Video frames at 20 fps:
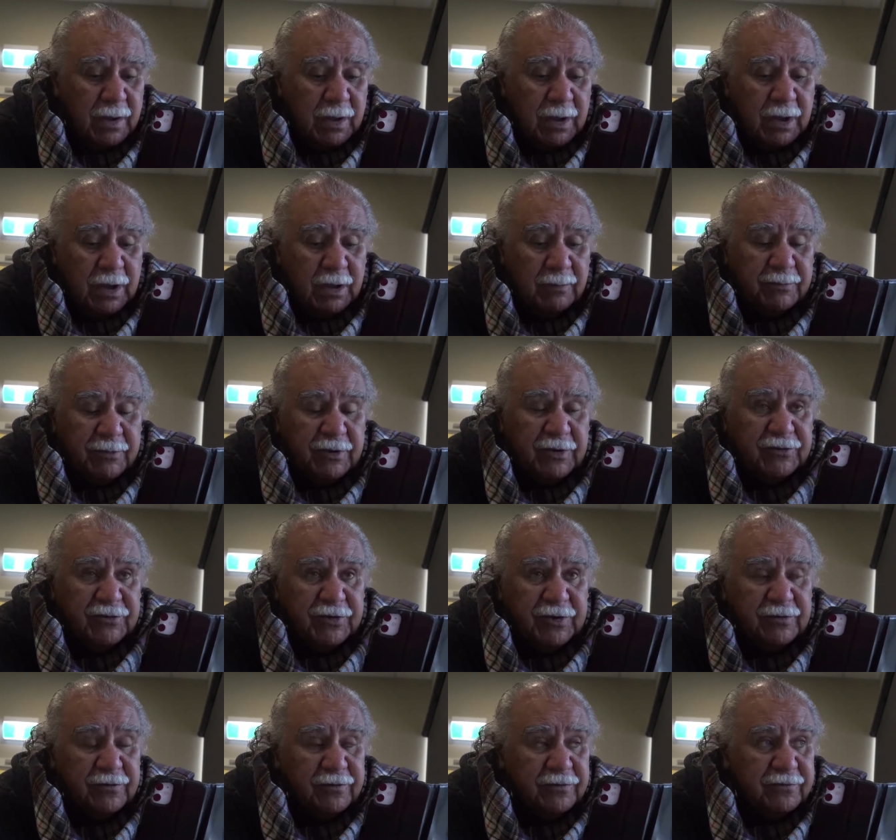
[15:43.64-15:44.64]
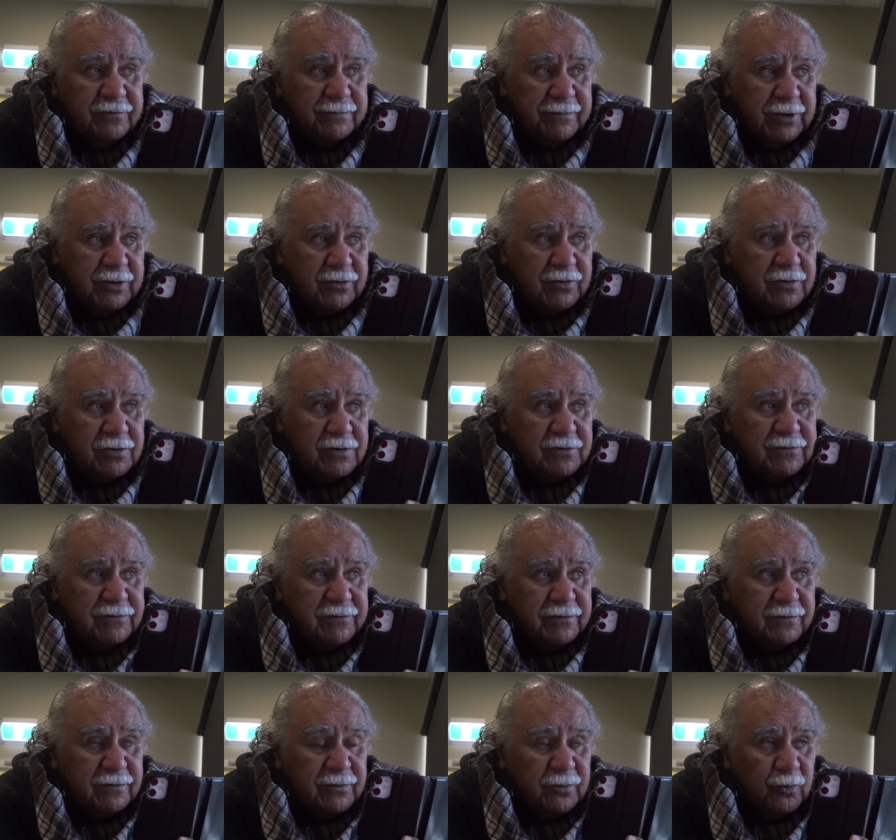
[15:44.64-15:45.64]
um, continues,
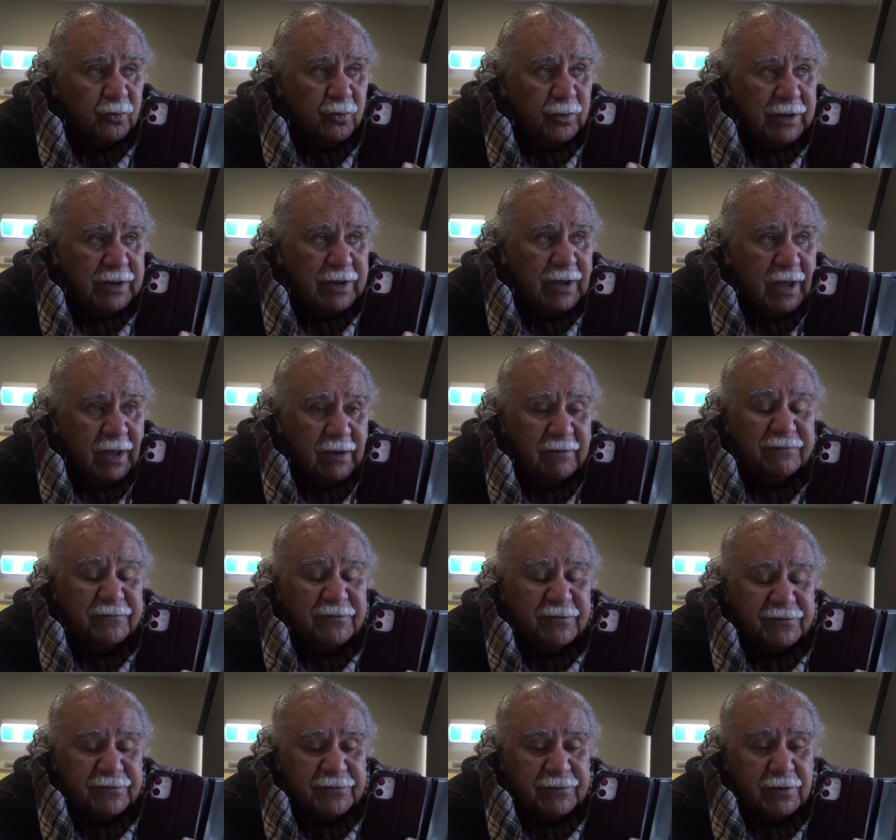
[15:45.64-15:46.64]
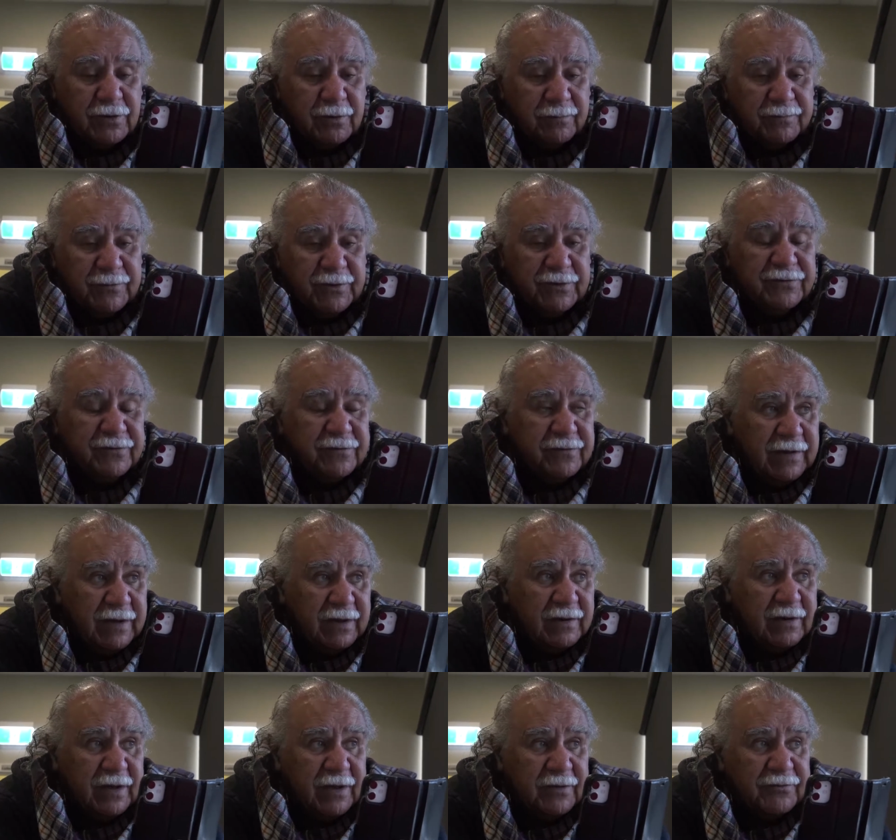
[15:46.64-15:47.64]
because we have to stop. This is
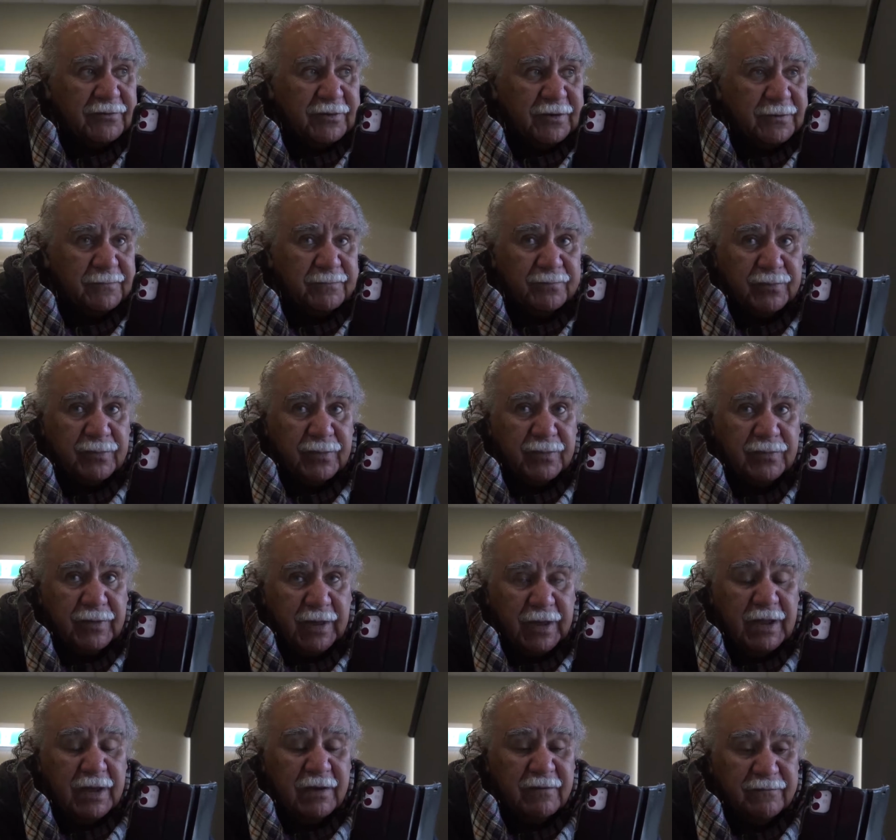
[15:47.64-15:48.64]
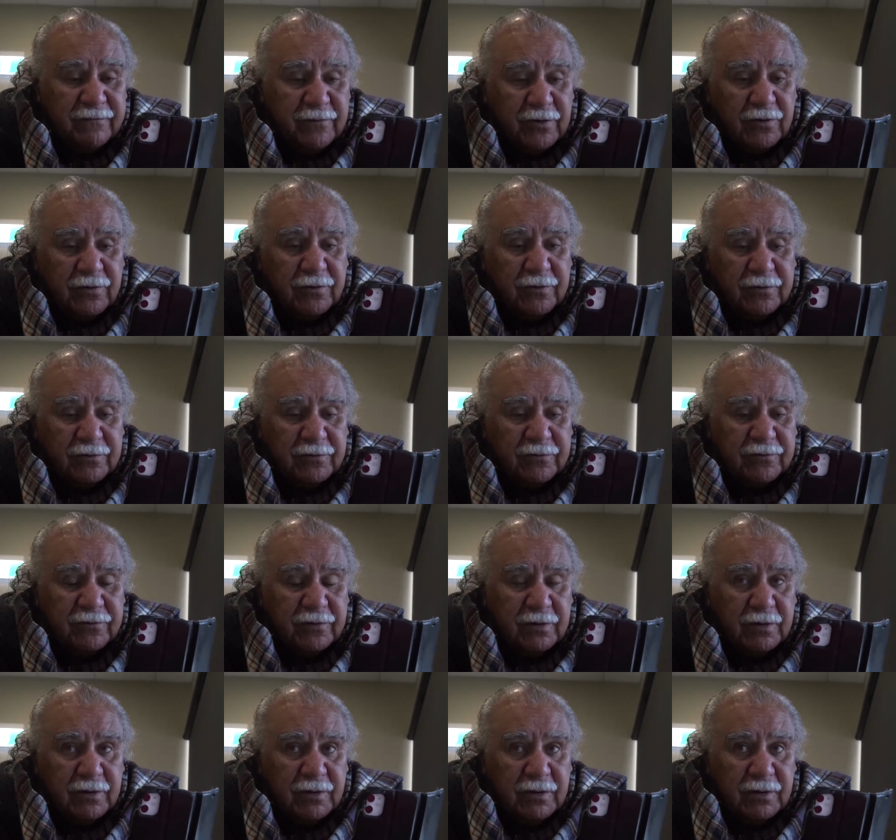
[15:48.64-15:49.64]
our country. They are foreigners.
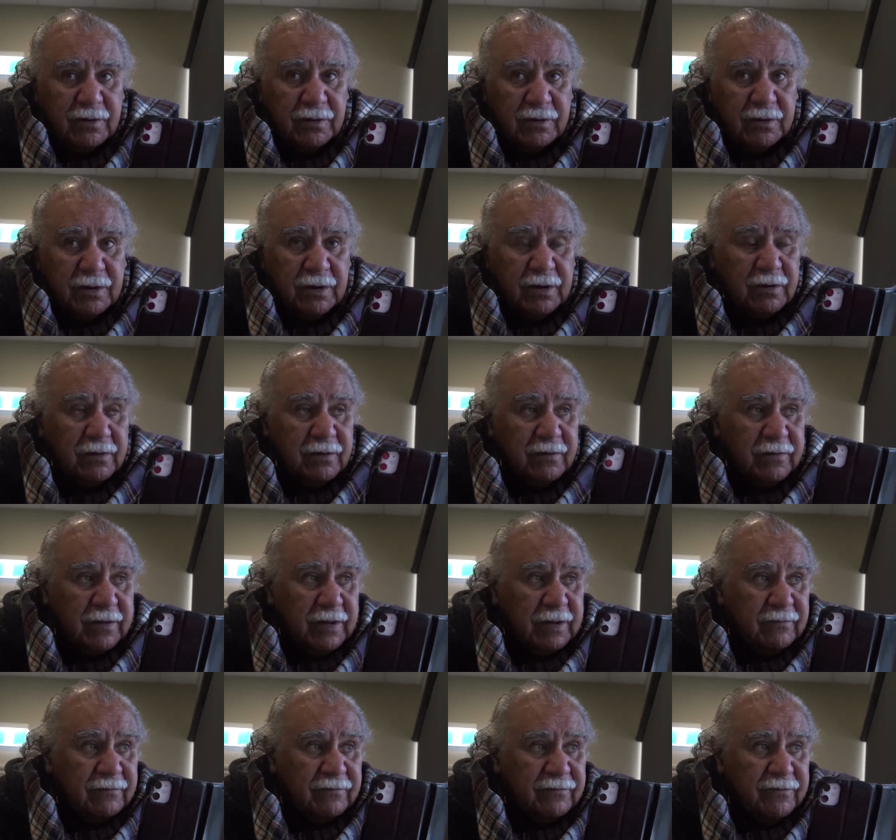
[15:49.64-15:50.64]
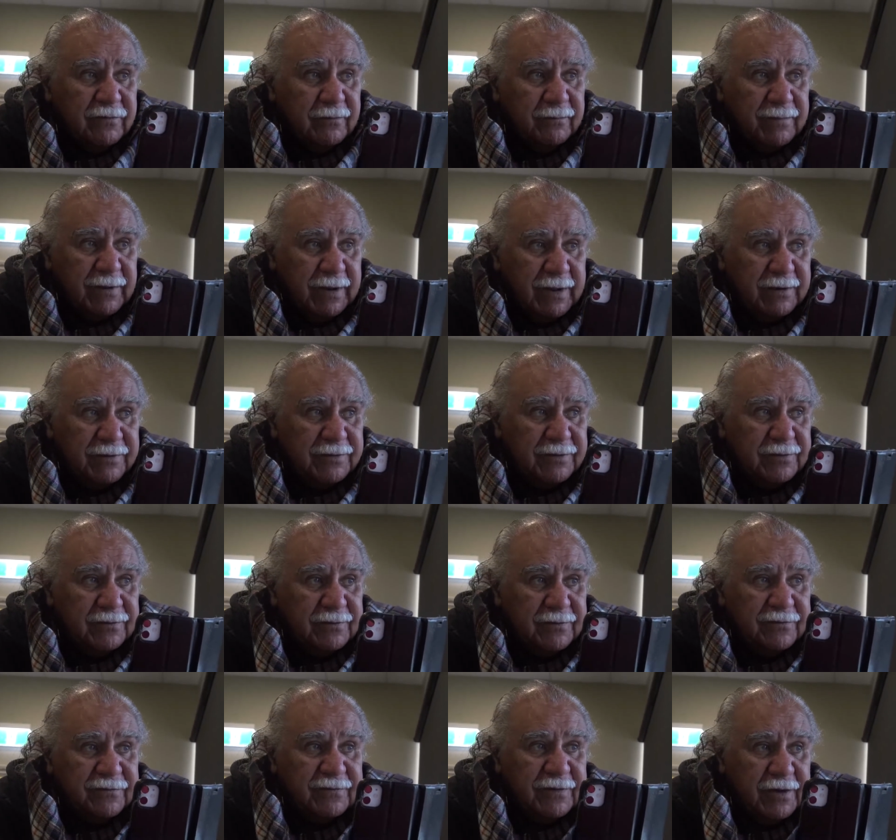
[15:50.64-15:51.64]
Yeah, they've supplanted
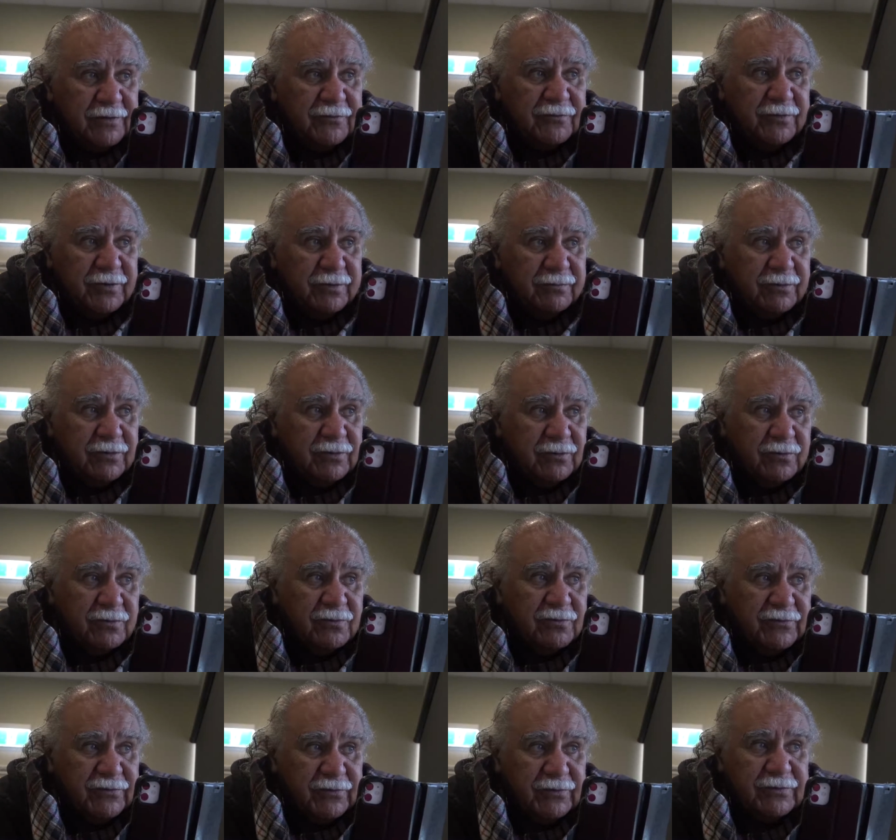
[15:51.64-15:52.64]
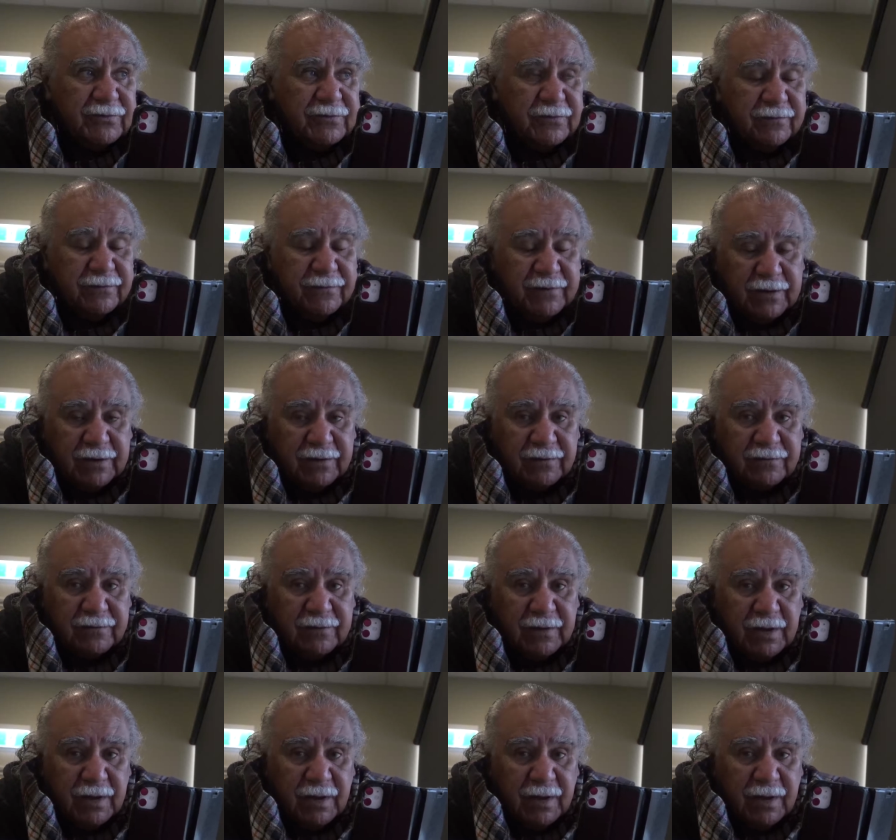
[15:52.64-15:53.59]
this country with all sorts of things.